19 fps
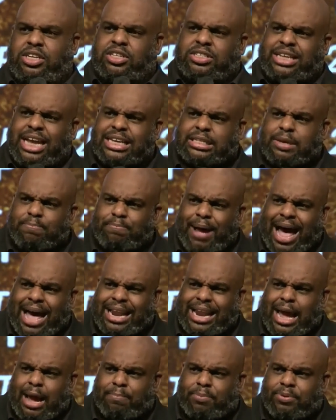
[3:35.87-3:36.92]
Did you say some
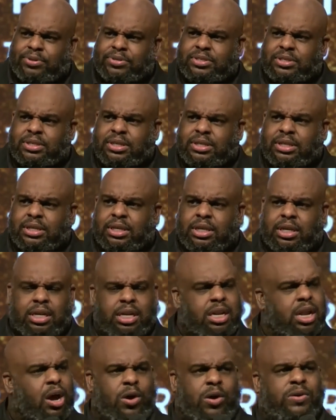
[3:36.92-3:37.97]
pineapples?
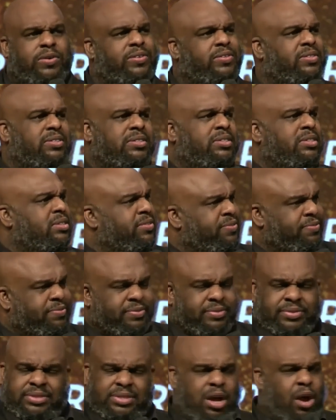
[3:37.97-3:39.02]
No.
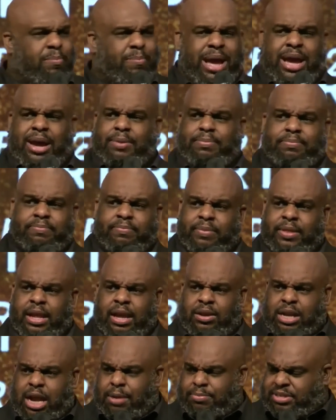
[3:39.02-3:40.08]
No, ma'am.
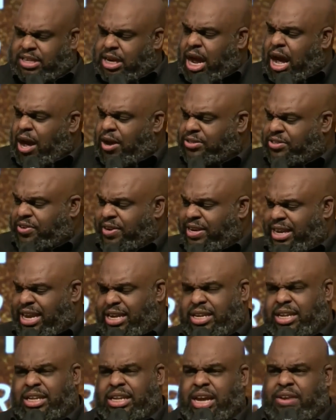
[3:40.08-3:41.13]
I'll uh, come to the altar
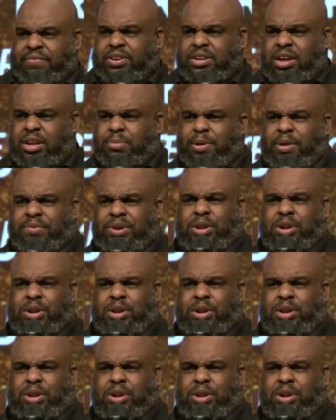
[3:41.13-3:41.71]
and get delivered. Don't